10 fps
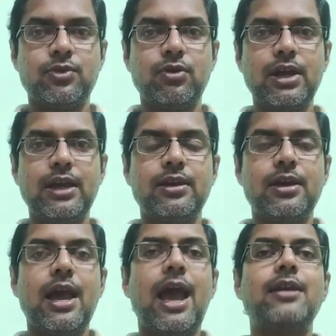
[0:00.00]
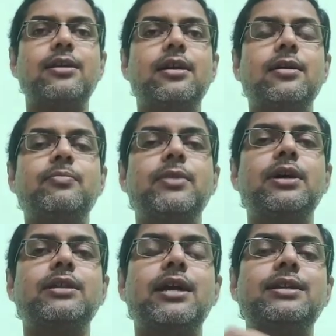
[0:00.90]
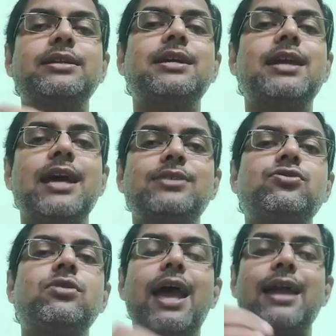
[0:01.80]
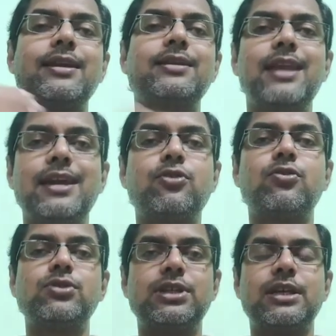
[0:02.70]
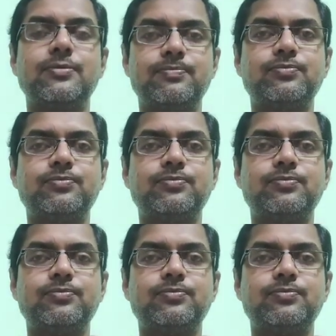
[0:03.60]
okay, and the teacher has to attend that question,